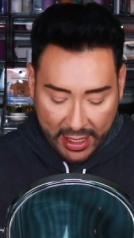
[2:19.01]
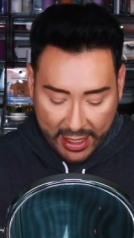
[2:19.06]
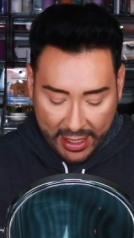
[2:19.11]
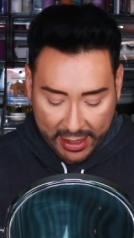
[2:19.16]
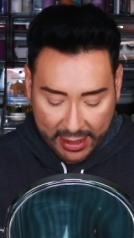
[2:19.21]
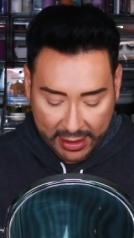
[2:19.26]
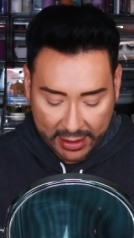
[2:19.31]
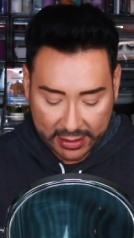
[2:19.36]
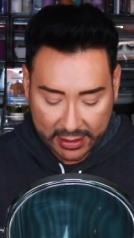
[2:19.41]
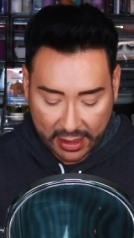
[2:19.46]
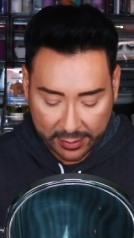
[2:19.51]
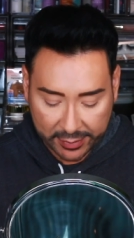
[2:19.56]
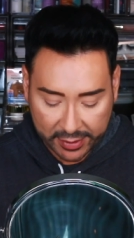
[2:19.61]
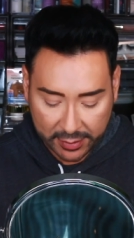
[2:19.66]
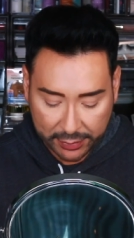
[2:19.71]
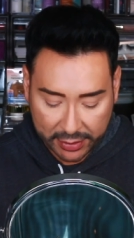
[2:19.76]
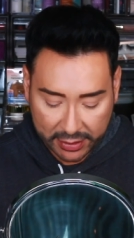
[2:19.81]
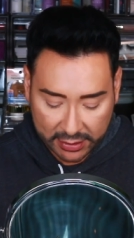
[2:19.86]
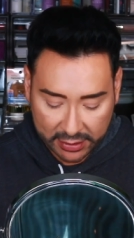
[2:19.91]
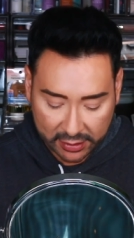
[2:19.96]
and I'm going
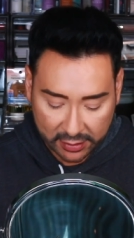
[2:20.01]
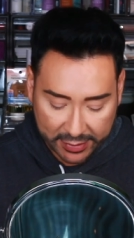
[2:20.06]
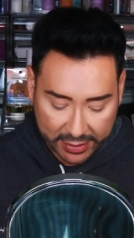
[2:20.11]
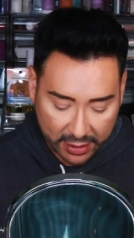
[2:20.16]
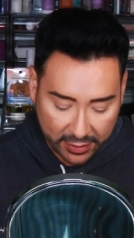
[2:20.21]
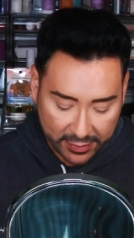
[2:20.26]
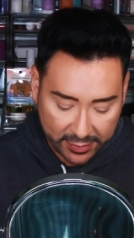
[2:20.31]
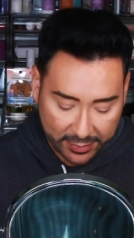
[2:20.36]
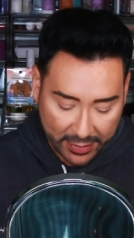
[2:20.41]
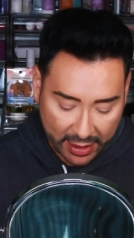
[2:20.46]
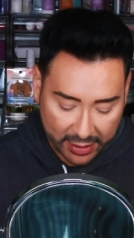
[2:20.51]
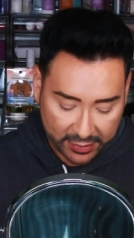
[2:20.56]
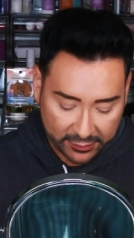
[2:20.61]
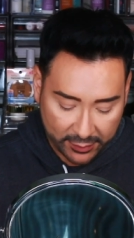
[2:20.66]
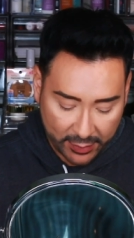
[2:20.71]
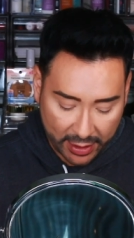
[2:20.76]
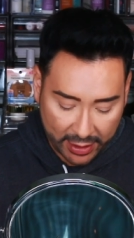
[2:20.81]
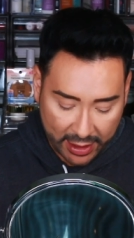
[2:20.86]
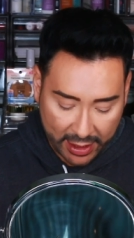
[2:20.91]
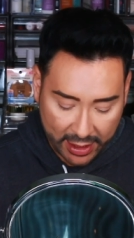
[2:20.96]
to put a little bit on the back of
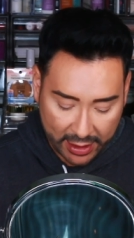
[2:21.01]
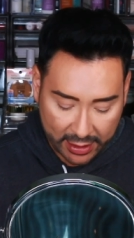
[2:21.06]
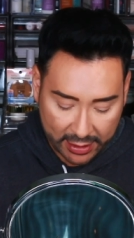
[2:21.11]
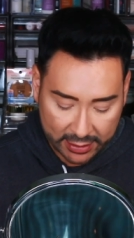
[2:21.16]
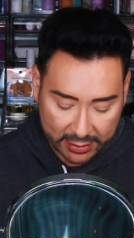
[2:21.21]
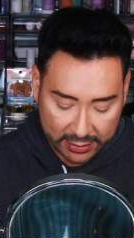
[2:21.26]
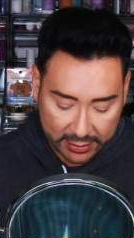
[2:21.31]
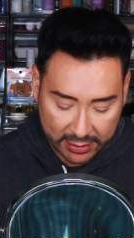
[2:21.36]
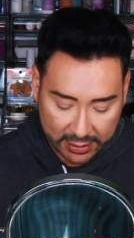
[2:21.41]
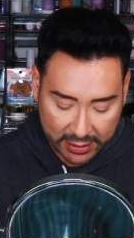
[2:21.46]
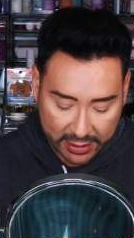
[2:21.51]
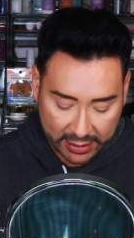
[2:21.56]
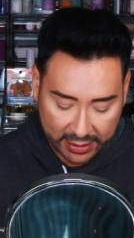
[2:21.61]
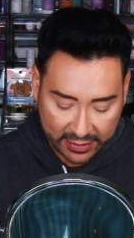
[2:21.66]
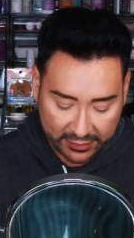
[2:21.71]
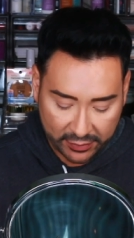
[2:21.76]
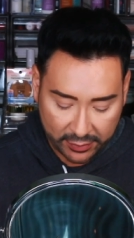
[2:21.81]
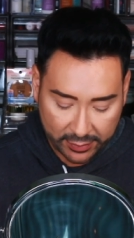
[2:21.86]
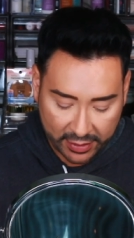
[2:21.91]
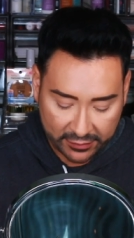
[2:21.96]
my hand and
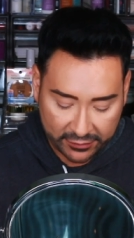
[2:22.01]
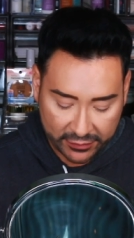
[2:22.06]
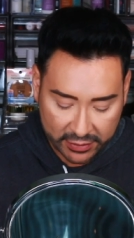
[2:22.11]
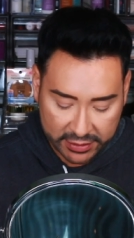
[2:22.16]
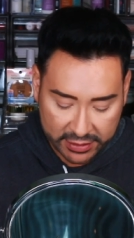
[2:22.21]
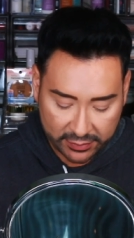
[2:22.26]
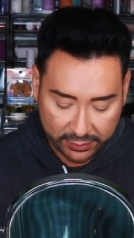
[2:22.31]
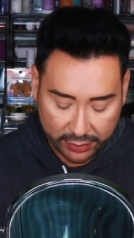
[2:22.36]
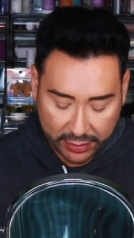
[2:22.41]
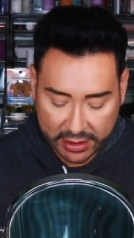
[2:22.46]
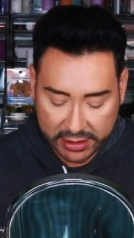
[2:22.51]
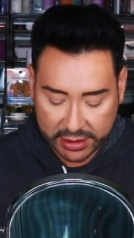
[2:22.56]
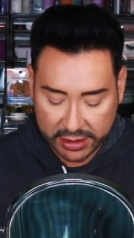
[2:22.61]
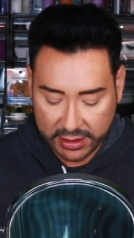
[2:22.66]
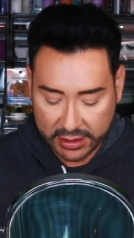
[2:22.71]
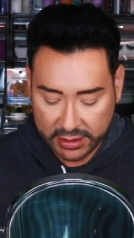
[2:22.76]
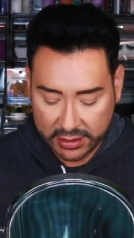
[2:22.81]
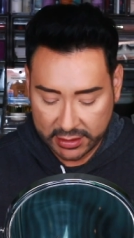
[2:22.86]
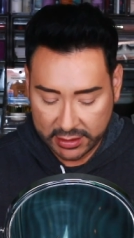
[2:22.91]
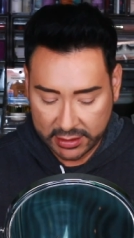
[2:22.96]
give you my first
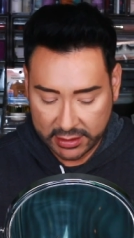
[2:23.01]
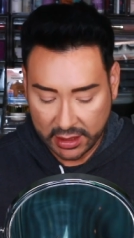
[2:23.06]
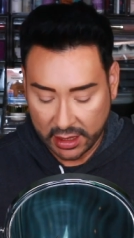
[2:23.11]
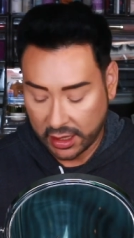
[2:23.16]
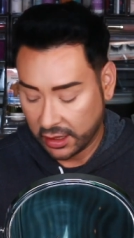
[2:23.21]
impressions